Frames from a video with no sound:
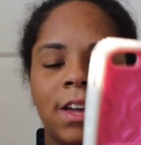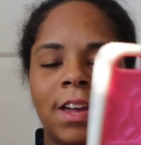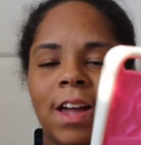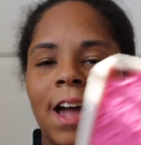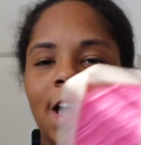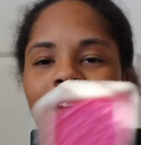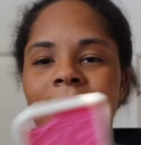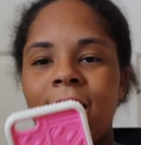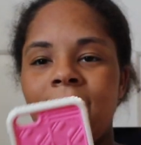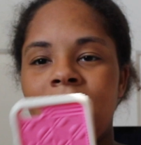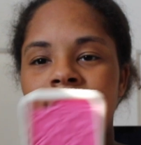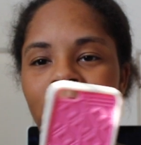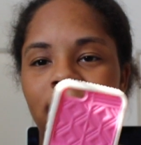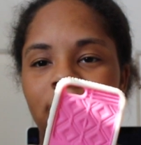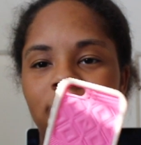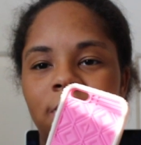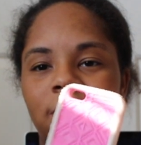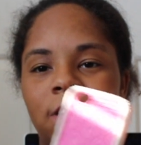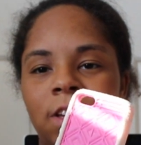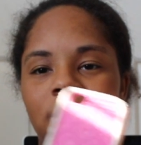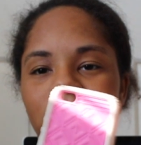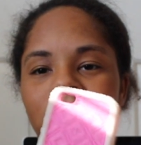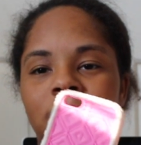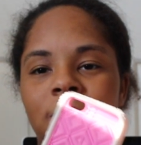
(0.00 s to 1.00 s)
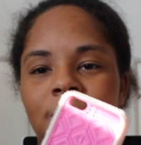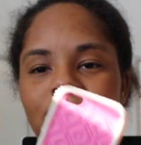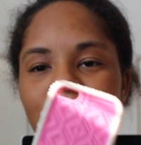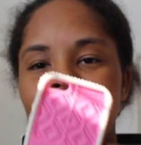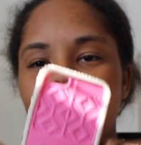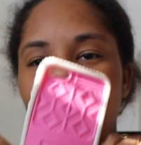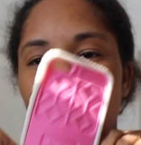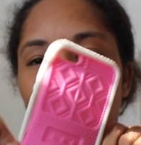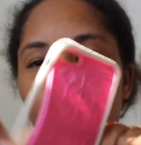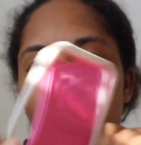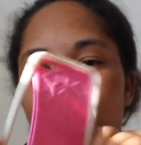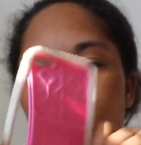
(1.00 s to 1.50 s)
I hate it. The
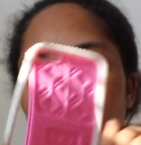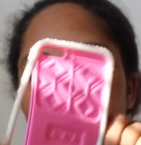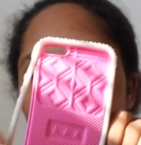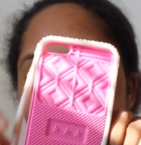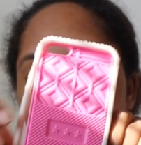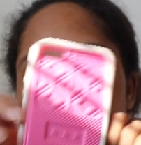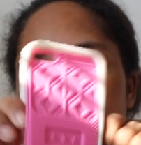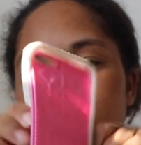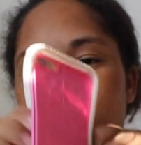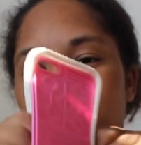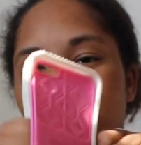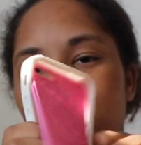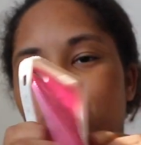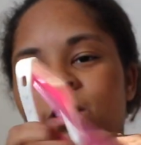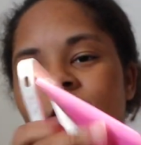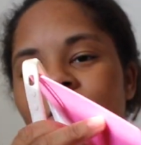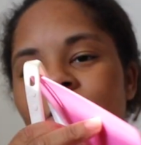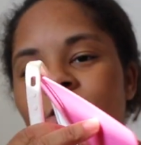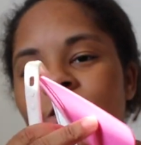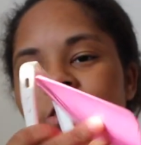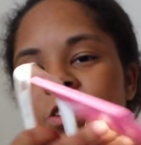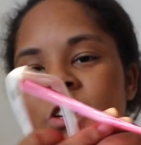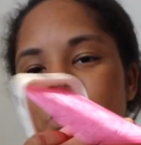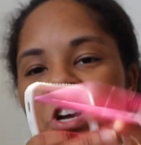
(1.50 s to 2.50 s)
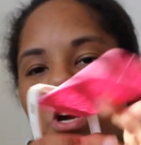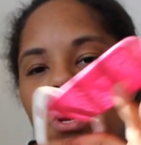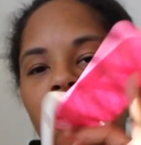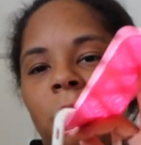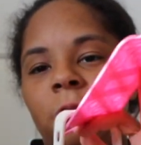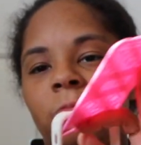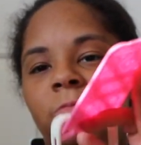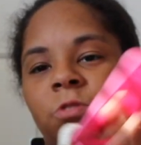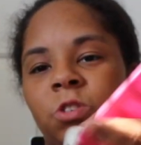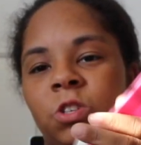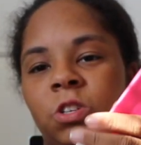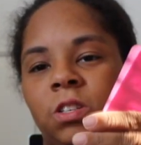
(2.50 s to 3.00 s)
middle part just, you
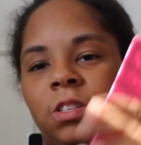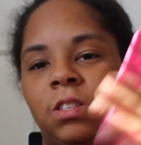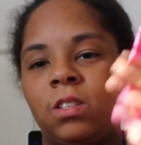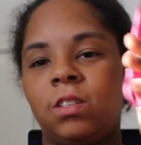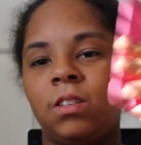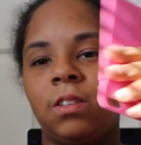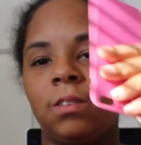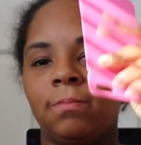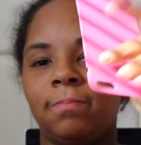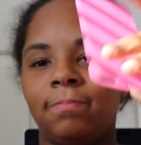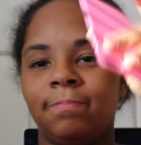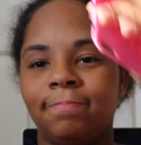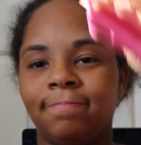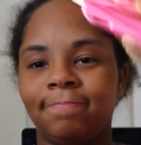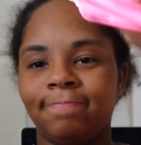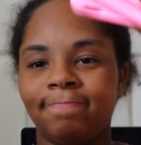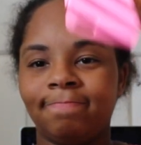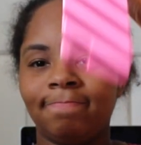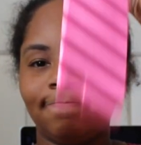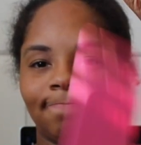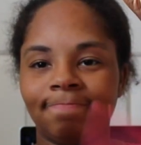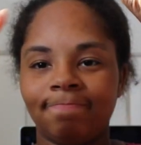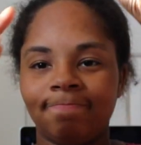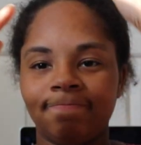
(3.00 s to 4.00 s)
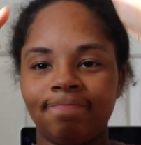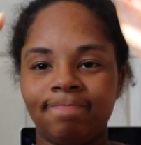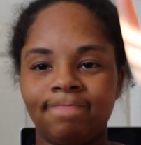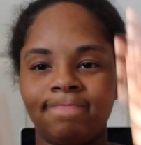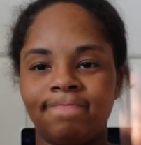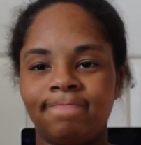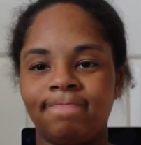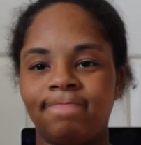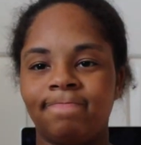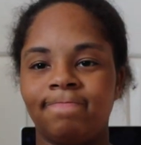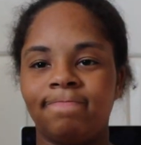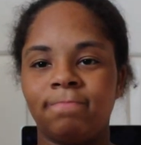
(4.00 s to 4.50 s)
know, just
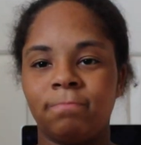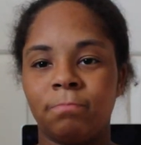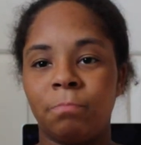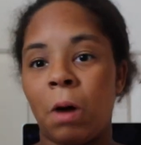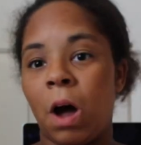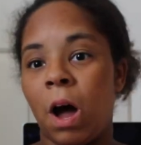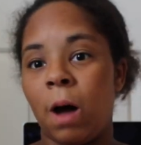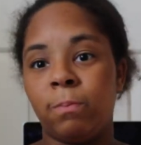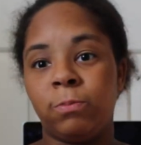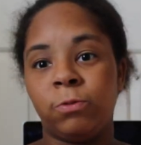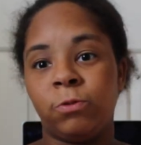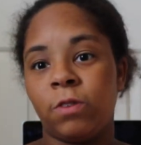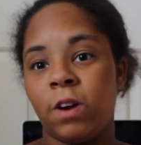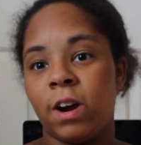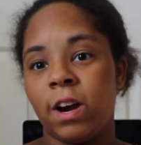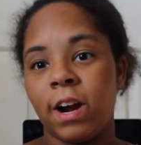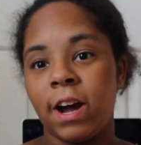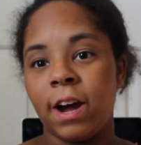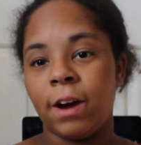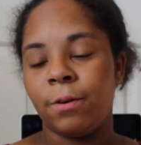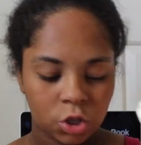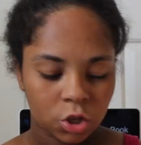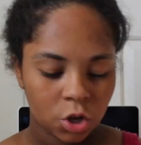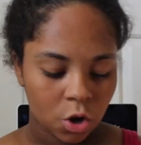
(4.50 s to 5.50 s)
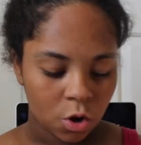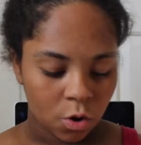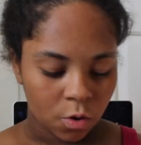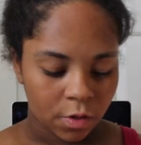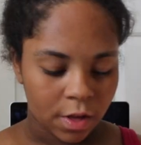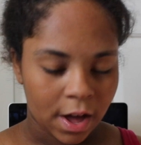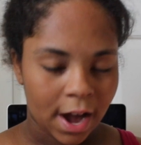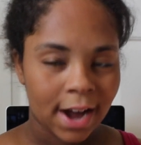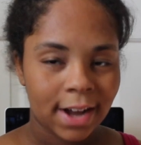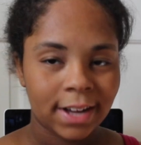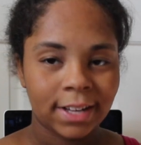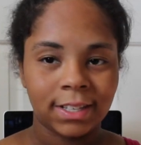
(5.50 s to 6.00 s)
pops right out. So
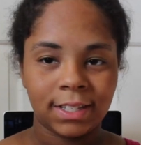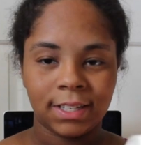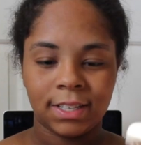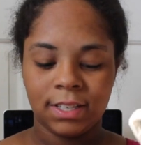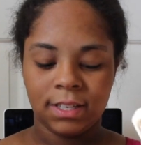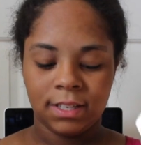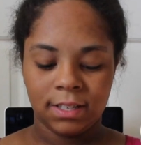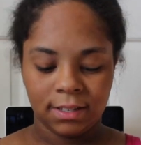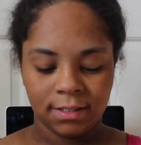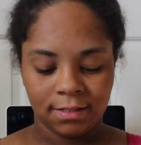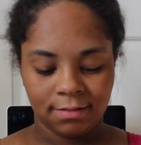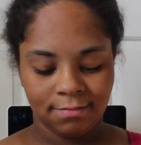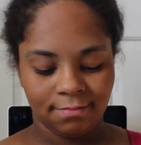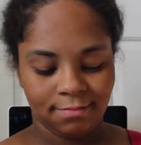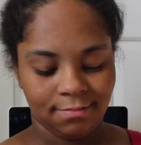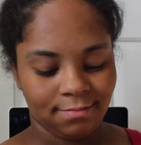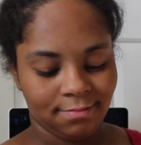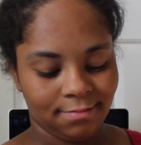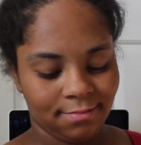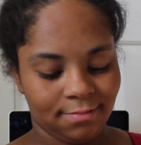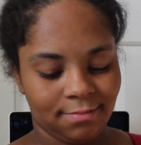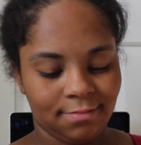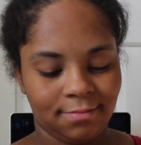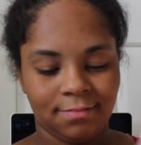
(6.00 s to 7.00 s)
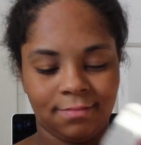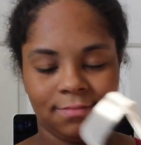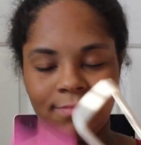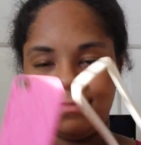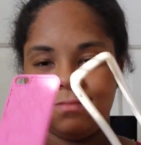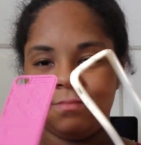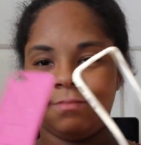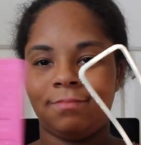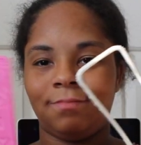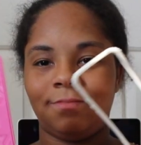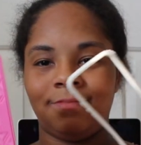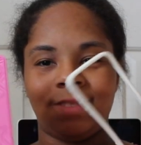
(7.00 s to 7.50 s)
that is
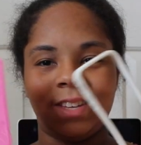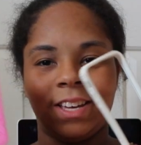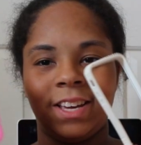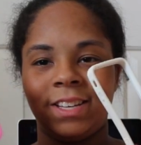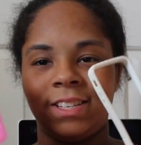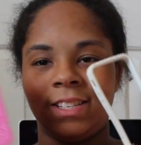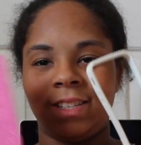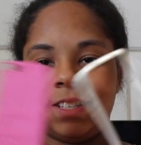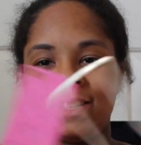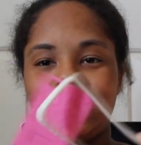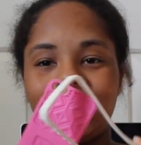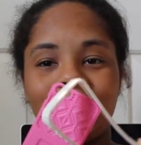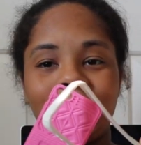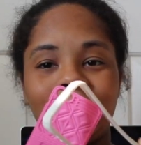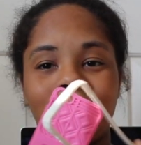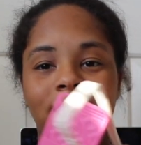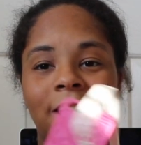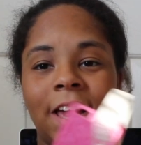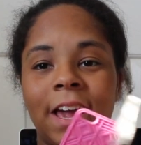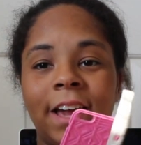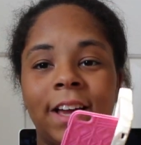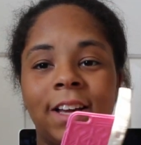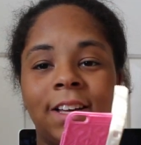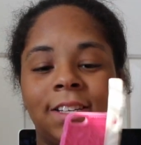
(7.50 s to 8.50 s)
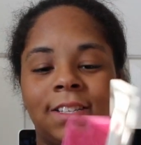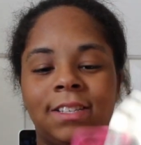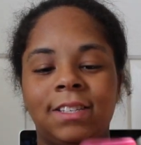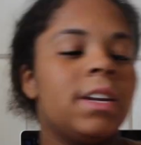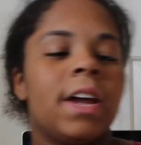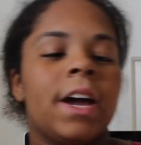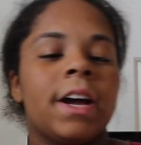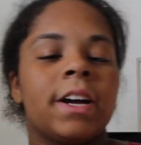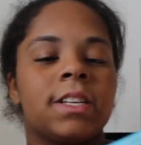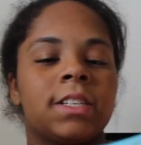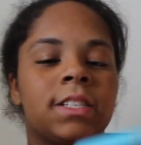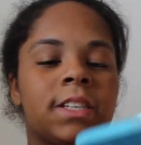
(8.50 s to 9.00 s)
this case.
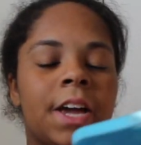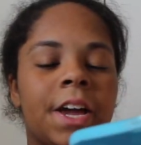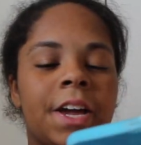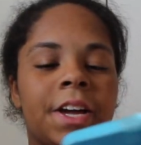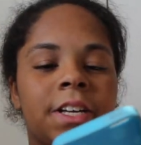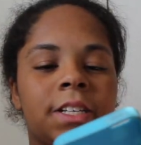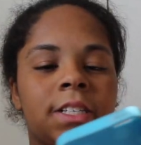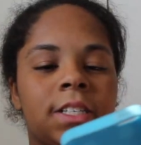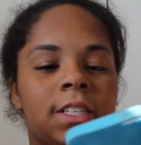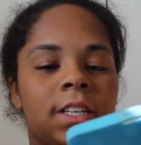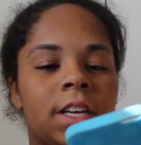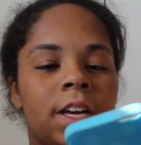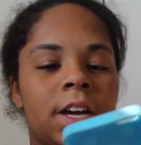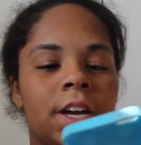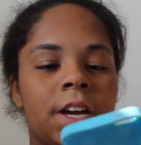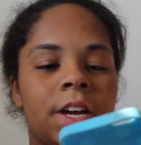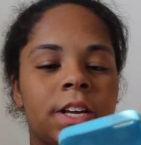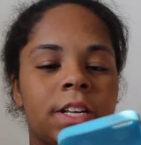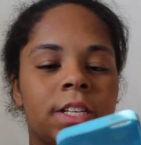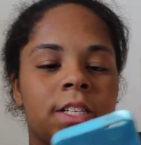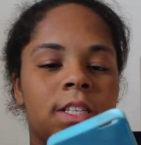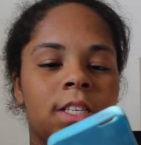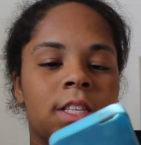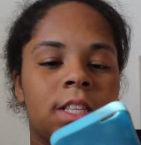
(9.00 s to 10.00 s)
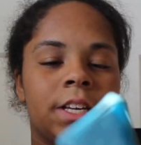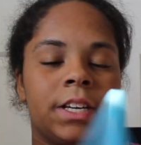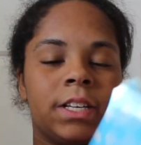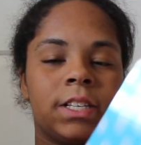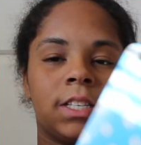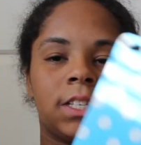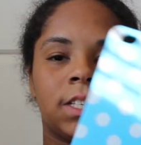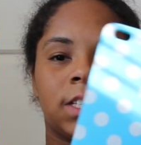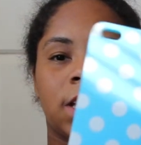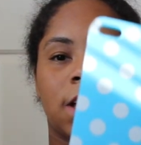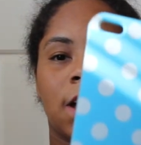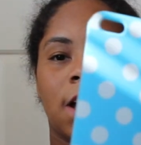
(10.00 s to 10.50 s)
Next case is
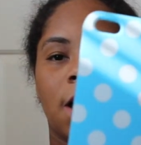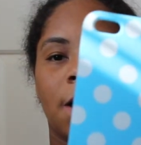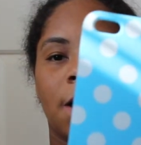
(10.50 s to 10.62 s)
this